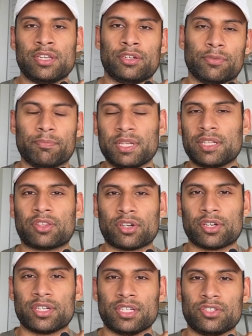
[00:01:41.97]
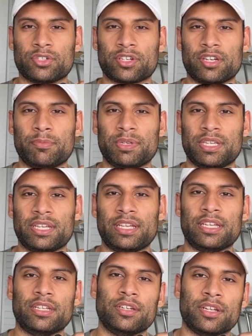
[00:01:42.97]
your mid 30s, you're going to be
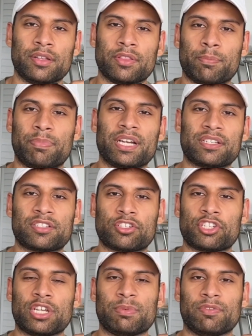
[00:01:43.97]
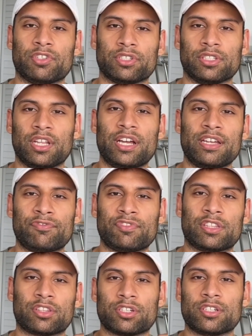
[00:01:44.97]
in the best shape of your life.
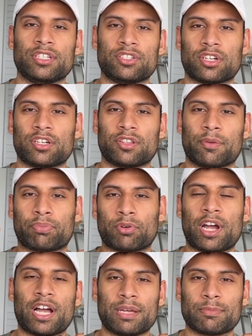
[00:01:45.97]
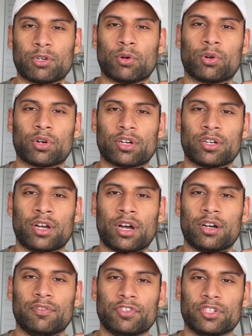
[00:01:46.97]
The 30s are the prime core
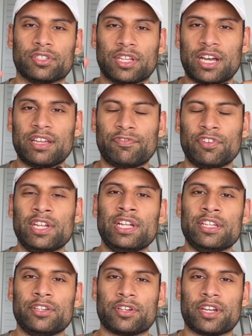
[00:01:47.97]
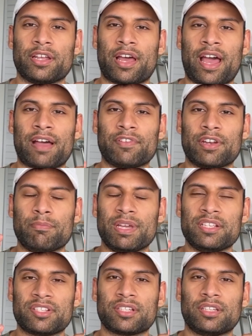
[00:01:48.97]
of your life. You're going to have an
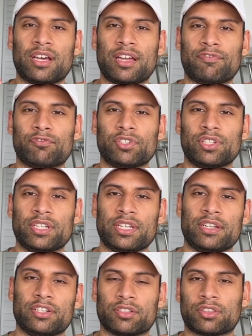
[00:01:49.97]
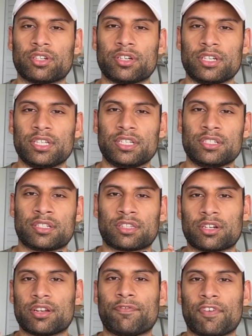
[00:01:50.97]
amazing life really in your 30s,
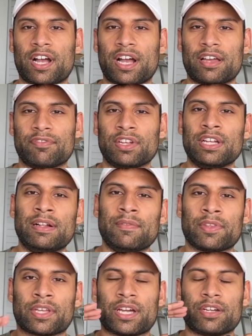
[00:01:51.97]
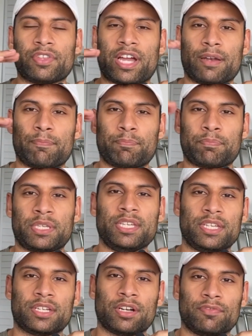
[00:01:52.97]
35, kind of that
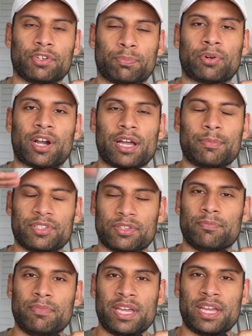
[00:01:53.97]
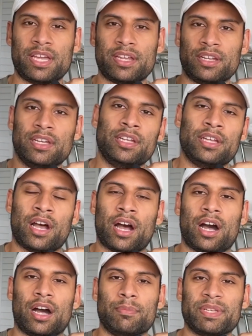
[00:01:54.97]
peak of your prime as a man.
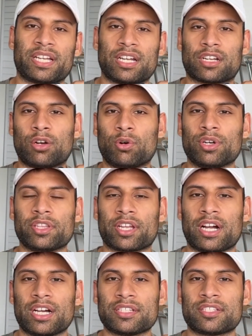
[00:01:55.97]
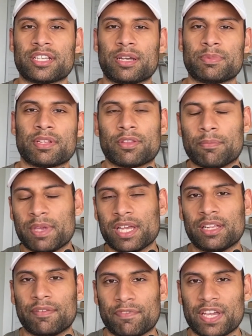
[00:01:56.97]
Um, he kind of coined the concept the
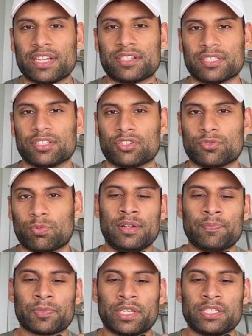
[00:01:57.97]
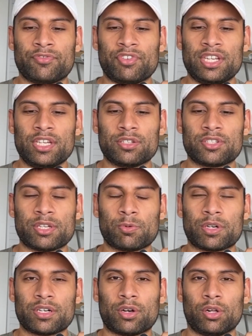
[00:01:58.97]
male advantage. His videos, they
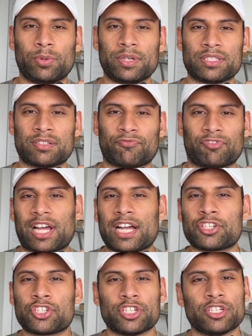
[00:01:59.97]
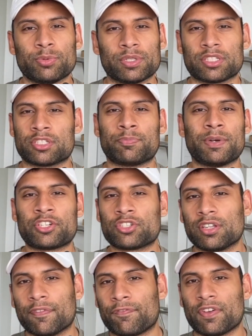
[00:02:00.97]
weren't always flashy with the
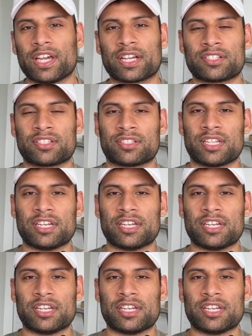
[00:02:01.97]
special effects, they